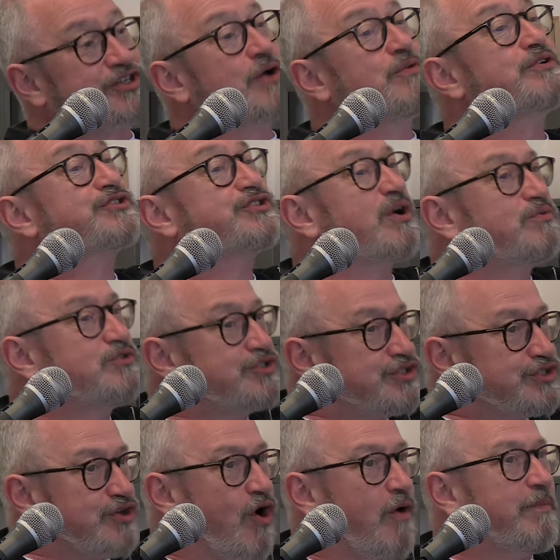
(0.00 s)
so so
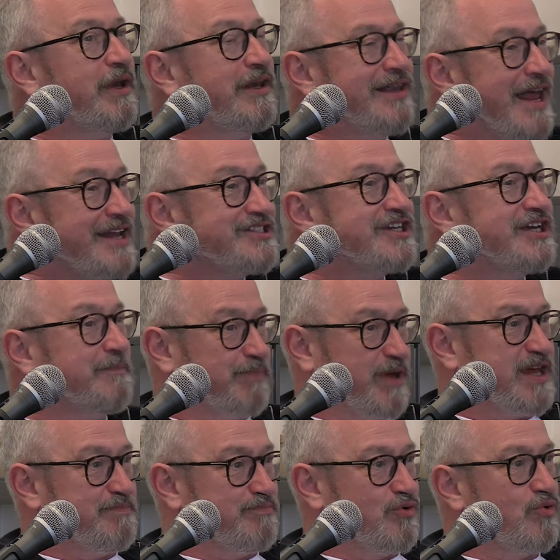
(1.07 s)
stop letting
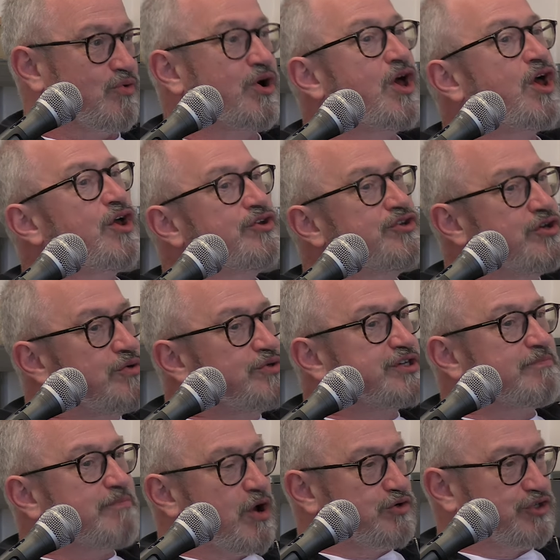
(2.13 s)
people use
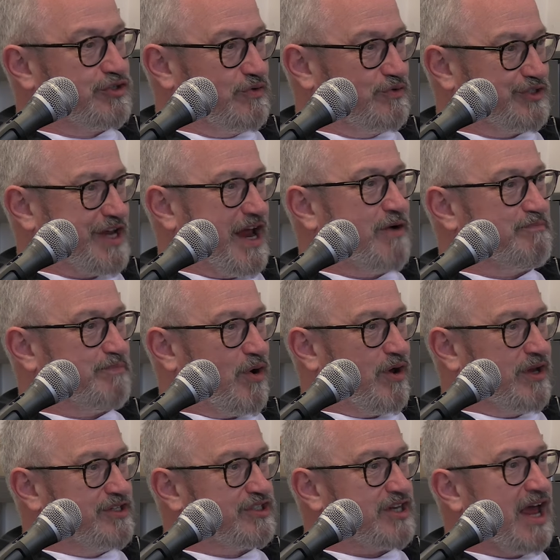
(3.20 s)
emotional sound
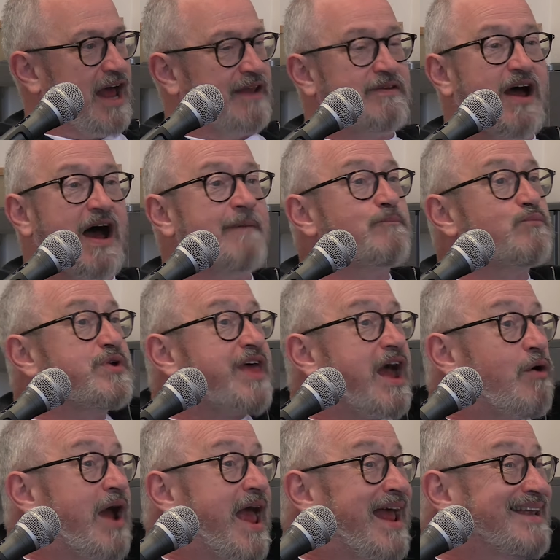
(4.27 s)
bites and, and
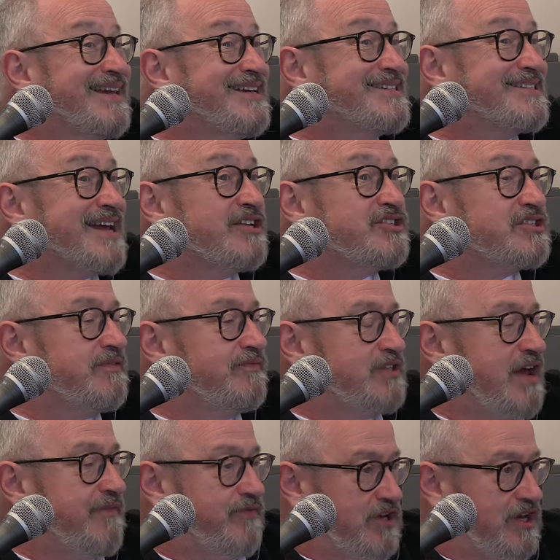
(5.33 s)
without any sense of
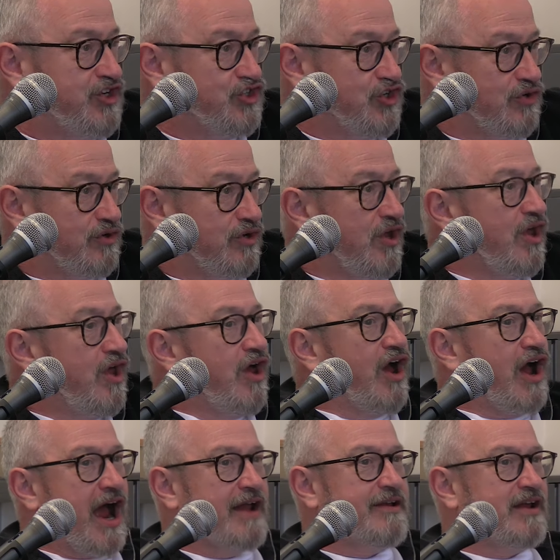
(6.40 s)
definition
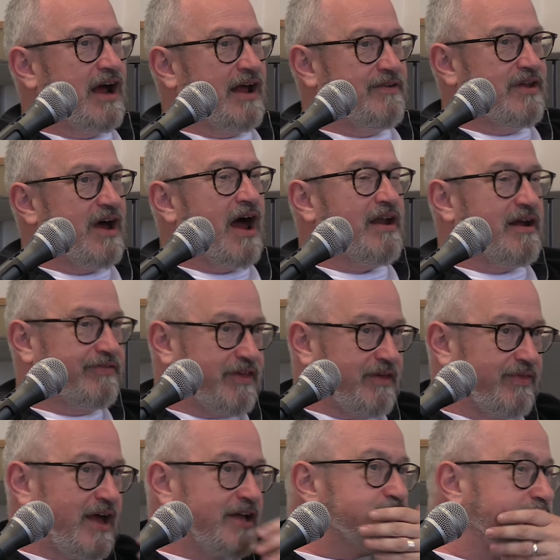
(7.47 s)
and and and I
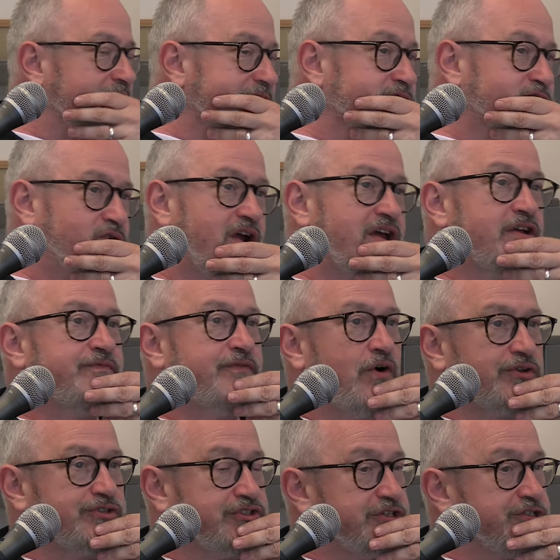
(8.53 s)
think that's one of the great
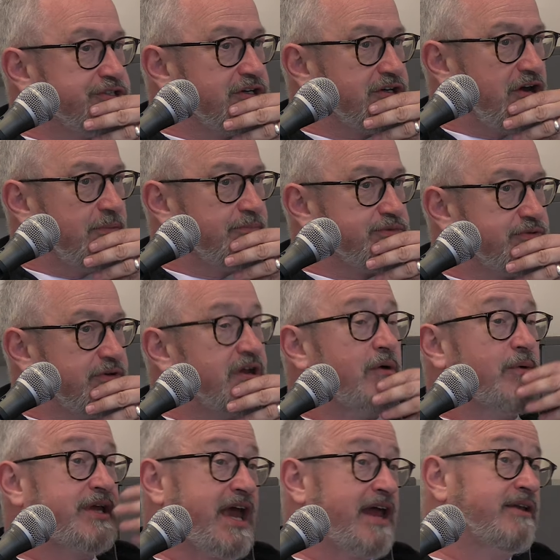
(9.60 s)
advantages that comes from you
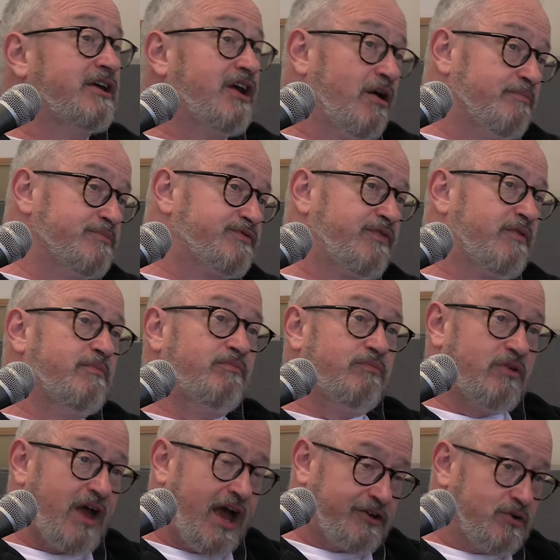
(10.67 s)
know again comes from
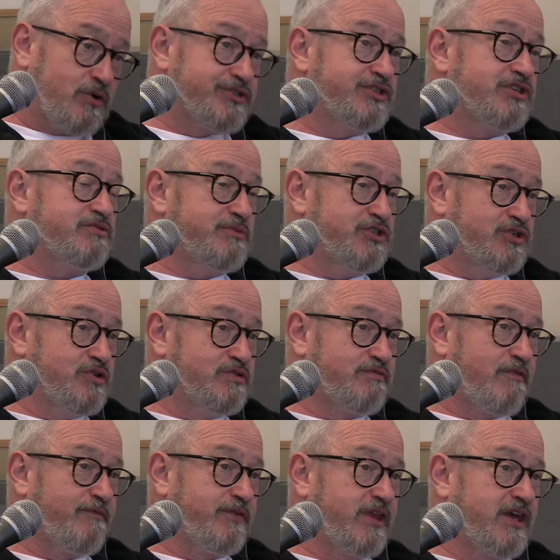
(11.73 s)
agnosticism is
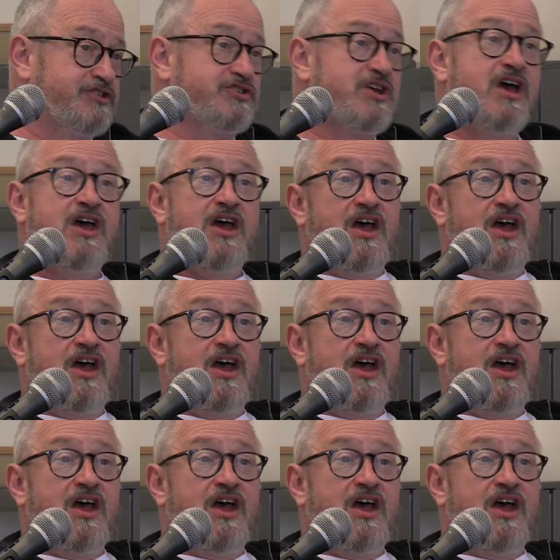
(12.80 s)
useful for this